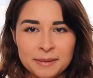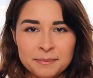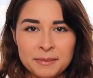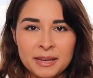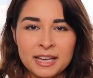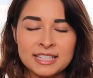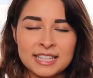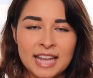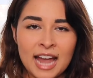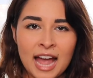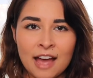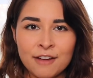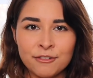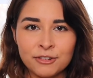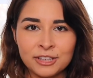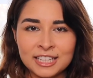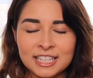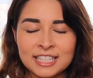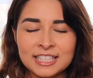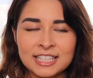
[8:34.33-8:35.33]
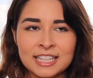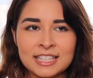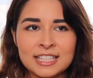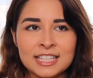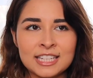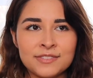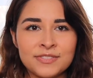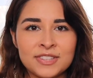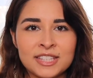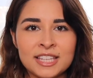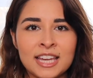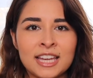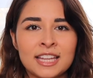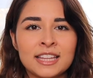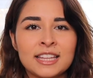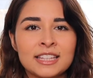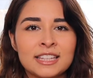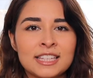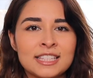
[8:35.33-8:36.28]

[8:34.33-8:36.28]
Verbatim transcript: Because I have really sensitive skin,